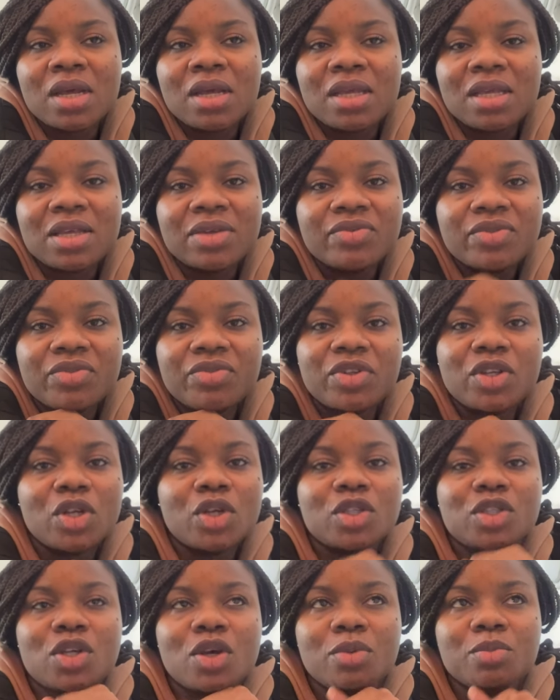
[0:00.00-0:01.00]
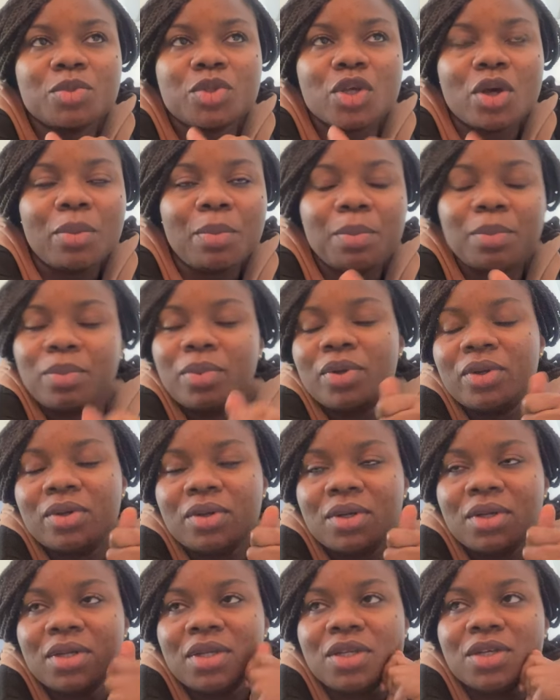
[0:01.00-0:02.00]
give the video a thumbs up
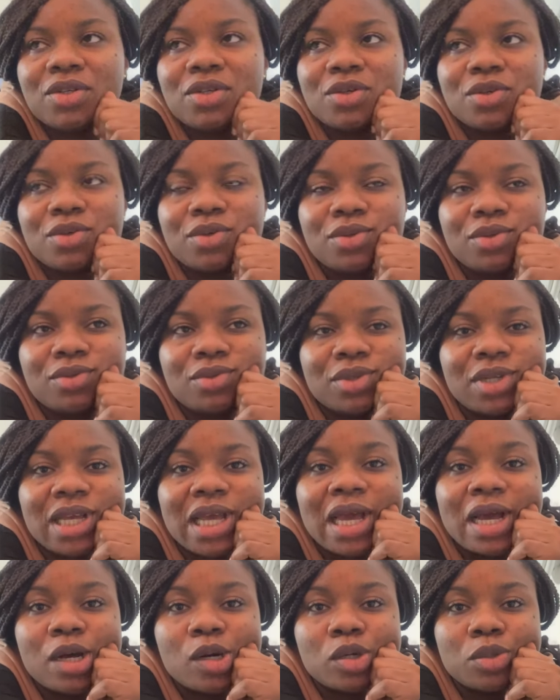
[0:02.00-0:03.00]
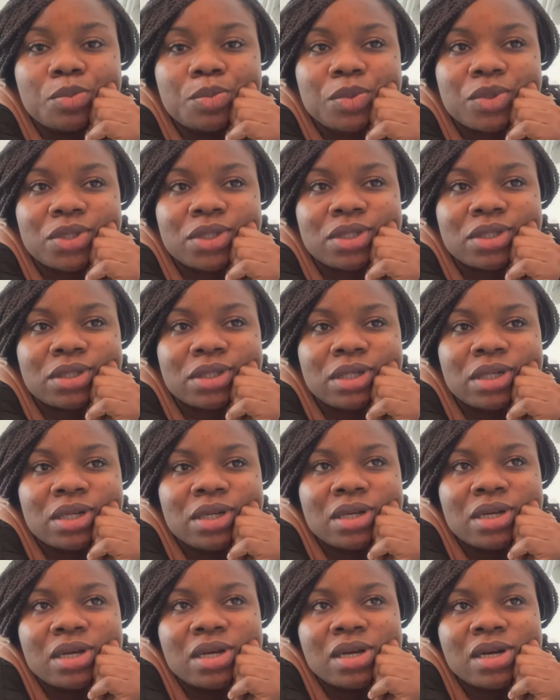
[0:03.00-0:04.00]
you know it helps
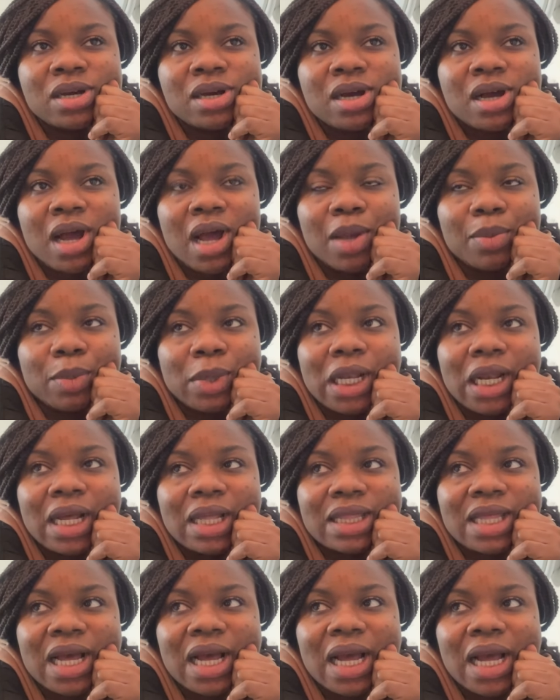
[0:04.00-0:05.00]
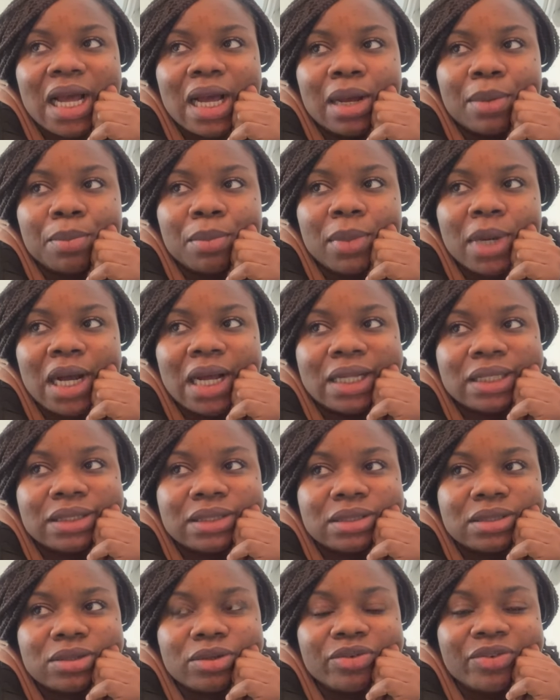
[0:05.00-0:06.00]
i'm glad that i'm
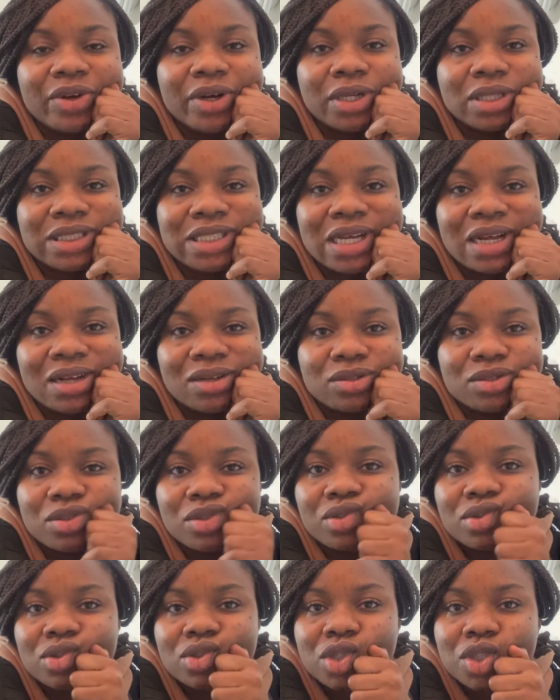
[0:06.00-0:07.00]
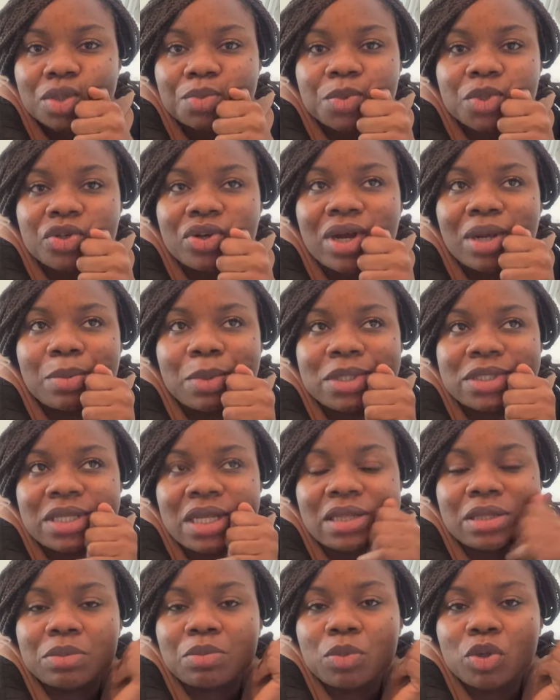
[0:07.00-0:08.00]
at over a thousand subscribers at
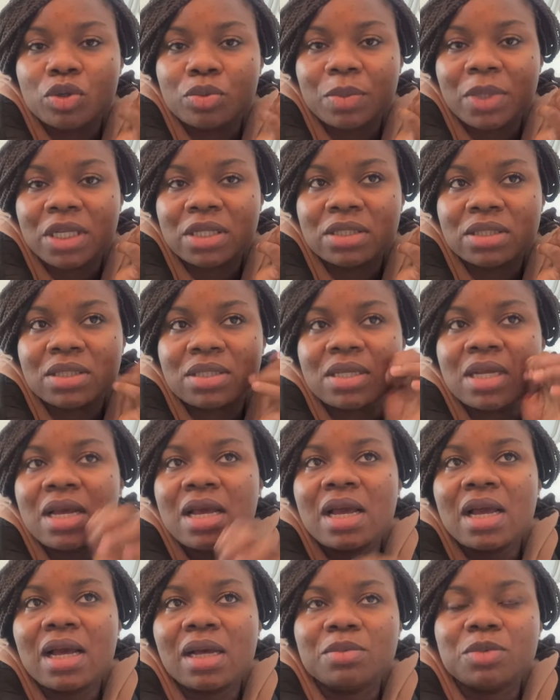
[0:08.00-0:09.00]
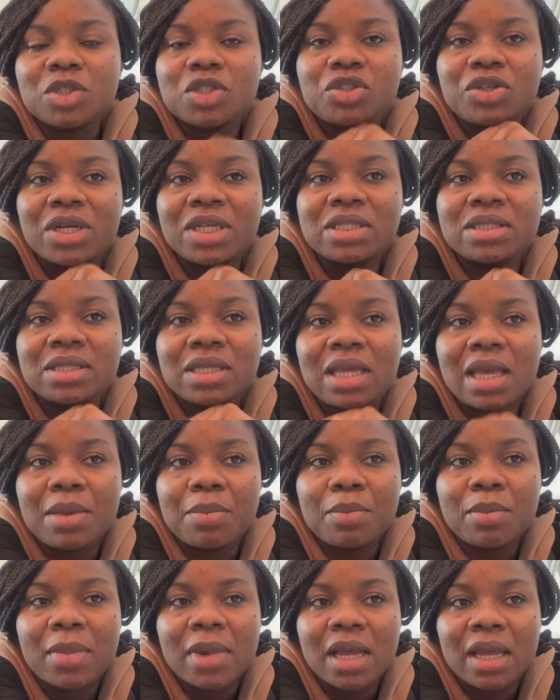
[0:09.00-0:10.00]
the moment i'm just trying to get
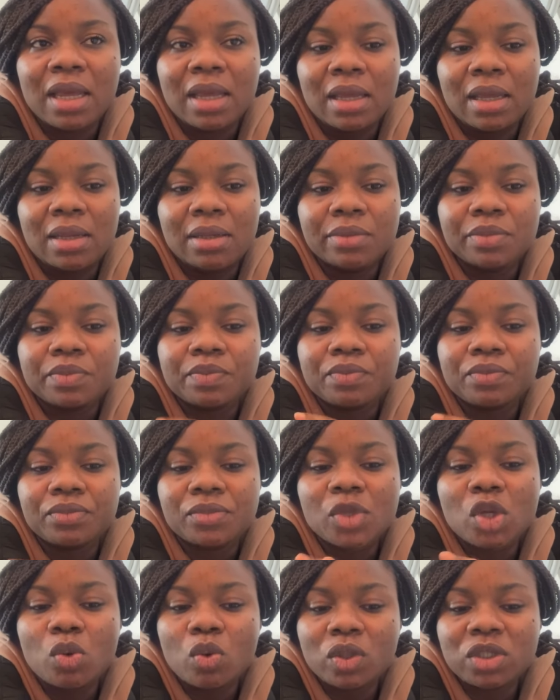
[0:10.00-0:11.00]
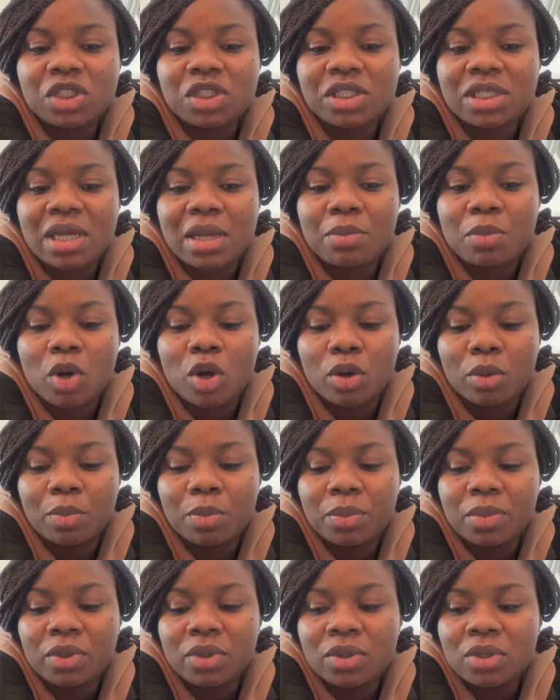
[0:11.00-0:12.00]
my watch time up
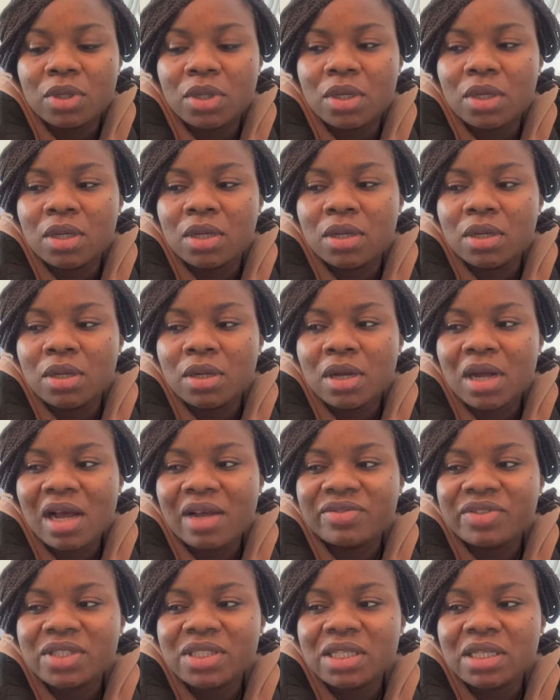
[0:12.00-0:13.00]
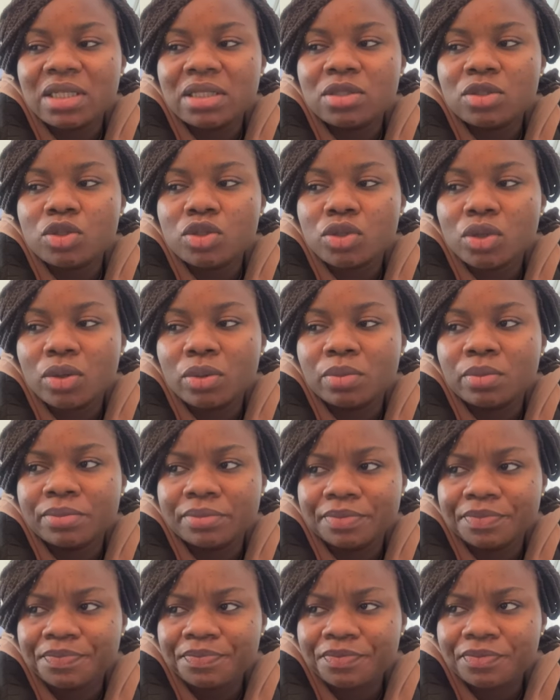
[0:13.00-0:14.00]
i've seen
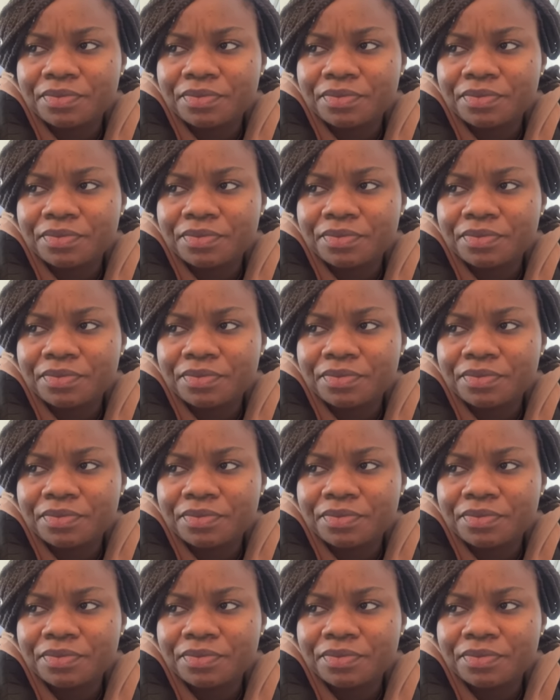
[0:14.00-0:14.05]
some